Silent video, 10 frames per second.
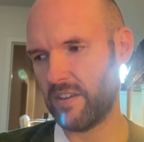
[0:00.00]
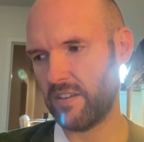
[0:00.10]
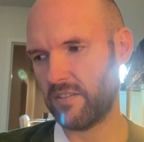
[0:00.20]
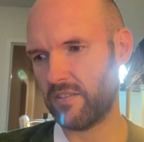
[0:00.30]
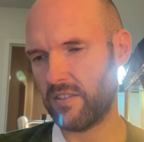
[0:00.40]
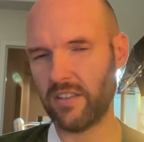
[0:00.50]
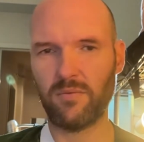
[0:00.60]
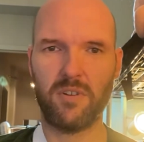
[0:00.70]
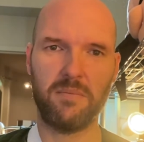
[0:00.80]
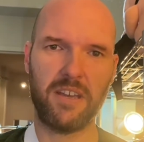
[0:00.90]
so that's
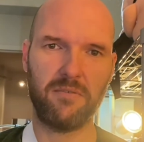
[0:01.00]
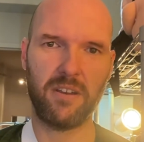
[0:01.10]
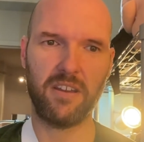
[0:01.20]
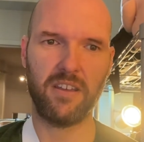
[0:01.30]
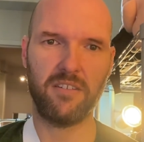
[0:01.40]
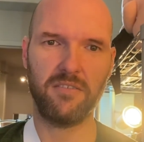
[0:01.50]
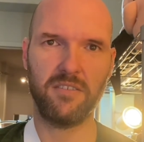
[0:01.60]
where I'm at right now.